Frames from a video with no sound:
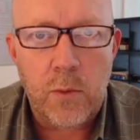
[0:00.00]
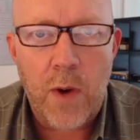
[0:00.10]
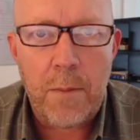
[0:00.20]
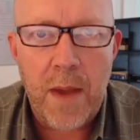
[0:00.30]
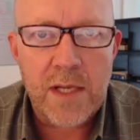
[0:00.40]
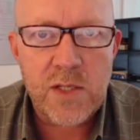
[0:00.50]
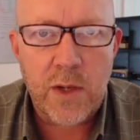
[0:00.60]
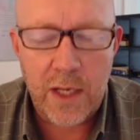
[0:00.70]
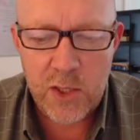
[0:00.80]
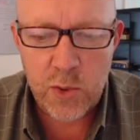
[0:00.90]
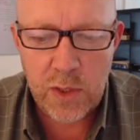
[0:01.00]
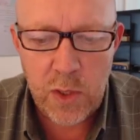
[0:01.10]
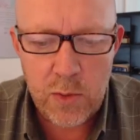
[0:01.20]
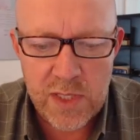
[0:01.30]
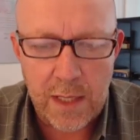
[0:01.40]
the webmaster can actually
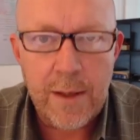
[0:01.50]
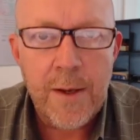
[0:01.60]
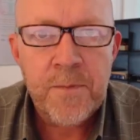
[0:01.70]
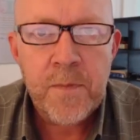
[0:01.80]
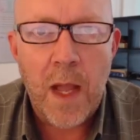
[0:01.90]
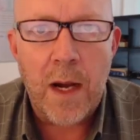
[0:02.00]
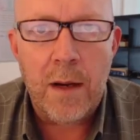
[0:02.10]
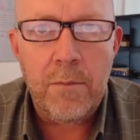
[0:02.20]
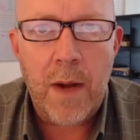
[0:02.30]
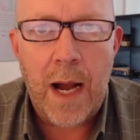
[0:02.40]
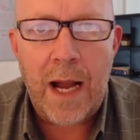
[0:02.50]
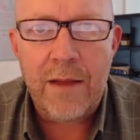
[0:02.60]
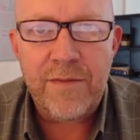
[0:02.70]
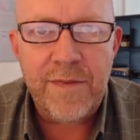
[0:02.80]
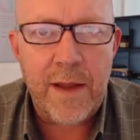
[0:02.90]
use it. I
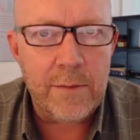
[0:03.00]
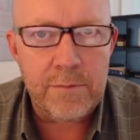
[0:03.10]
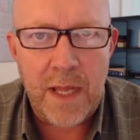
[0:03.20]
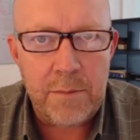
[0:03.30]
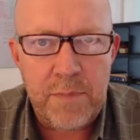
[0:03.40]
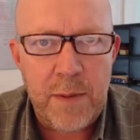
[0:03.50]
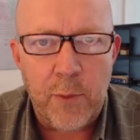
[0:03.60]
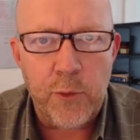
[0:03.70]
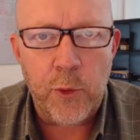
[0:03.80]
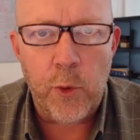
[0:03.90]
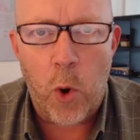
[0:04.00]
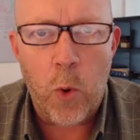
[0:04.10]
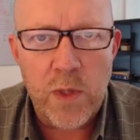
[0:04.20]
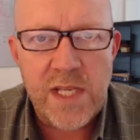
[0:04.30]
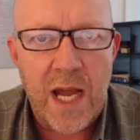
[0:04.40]
have found that people don't
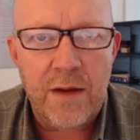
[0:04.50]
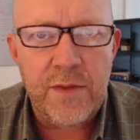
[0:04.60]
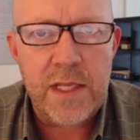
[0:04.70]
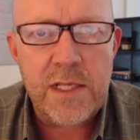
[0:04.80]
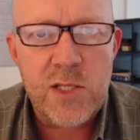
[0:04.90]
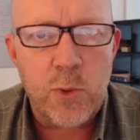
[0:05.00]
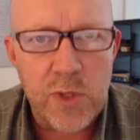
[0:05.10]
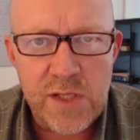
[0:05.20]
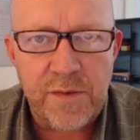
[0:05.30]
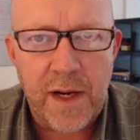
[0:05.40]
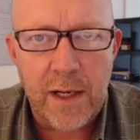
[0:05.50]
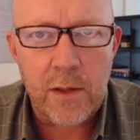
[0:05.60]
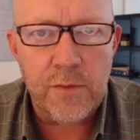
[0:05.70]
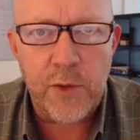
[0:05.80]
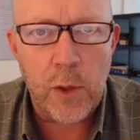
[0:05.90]
always have the source
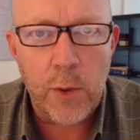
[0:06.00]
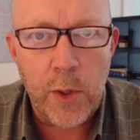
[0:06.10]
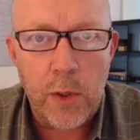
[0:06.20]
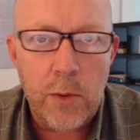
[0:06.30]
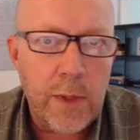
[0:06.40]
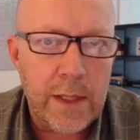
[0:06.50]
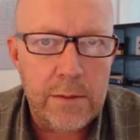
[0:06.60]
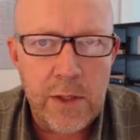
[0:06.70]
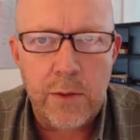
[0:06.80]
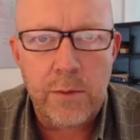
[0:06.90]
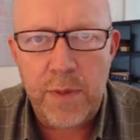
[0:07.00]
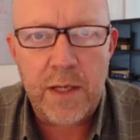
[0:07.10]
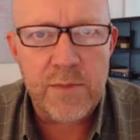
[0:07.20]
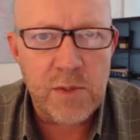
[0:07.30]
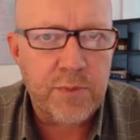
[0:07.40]
file of the logo, and it
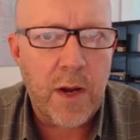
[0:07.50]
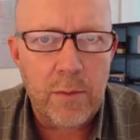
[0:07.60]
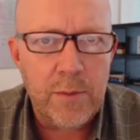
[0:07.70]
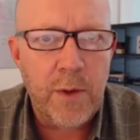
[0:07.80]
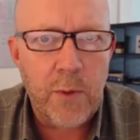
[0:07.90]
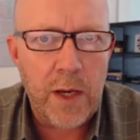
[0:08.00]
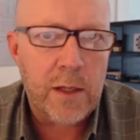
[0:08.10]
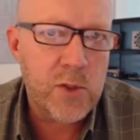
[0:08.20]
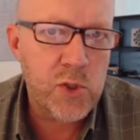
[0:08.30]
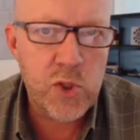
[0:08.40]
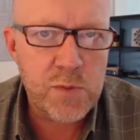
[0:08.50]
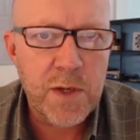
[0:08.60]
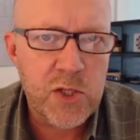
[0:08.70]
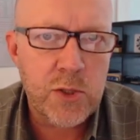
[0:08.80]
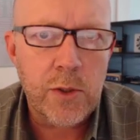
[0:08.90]
becomes a problem and whatnot. So just
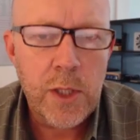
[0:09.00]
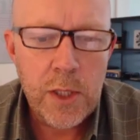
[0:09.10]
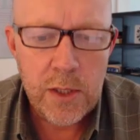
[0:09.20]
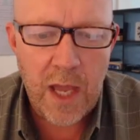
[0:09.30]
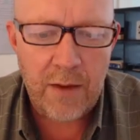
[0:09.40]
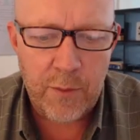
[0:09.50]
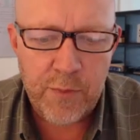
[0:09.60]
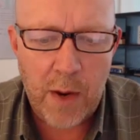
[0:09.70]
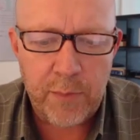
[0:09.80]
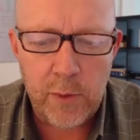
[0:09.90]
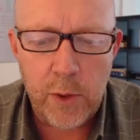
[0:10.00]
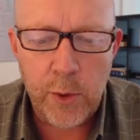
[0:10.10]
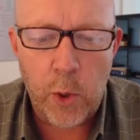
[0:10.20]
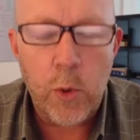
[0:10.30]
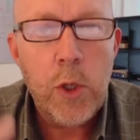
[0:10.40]
make sure you have a proper
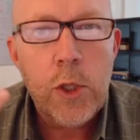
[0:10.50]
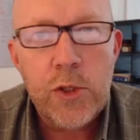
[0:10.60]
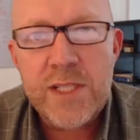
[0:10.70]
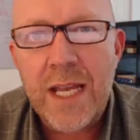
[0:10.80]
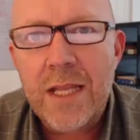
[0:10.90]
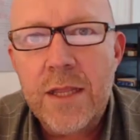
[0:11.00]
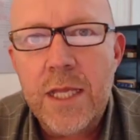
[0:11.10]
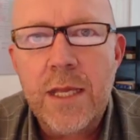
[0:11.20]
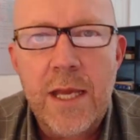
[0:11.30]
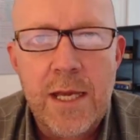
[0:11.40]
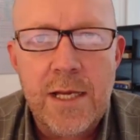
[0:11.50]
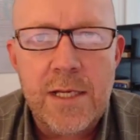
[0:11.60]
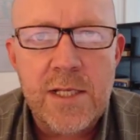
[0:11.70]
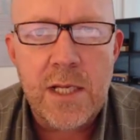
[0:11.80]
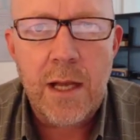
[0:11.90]
logo. The second thing
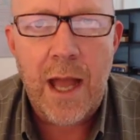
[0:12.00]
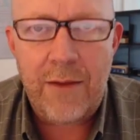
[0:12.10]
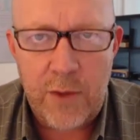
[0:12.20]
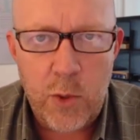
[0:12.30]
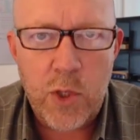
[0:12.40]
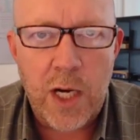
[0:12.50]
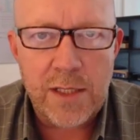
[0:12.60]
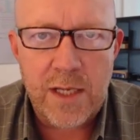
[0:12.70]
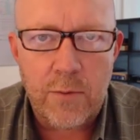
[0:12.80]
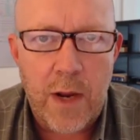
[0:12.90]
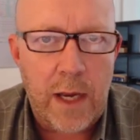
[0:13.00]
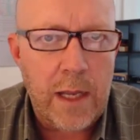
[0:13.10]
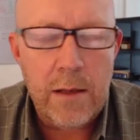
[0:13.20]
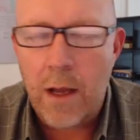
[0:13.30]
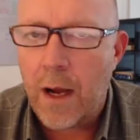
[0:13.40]
is having your content
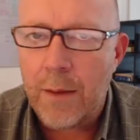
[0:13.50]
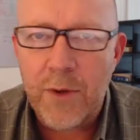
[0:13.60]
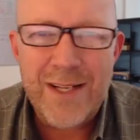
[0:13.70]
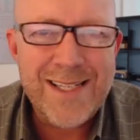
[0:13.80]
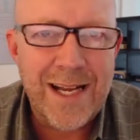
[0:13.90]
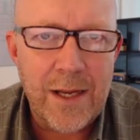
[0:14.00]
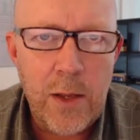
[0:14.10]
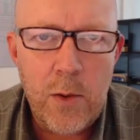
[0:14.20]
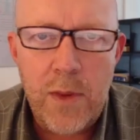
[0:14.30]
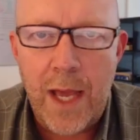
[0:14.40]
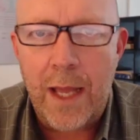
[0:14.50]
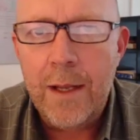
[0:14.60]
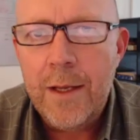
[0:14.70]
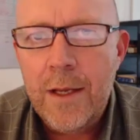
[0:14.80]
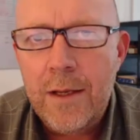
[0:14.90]
ready. Now, I'm going to tell you
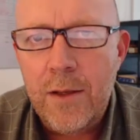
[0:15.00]
that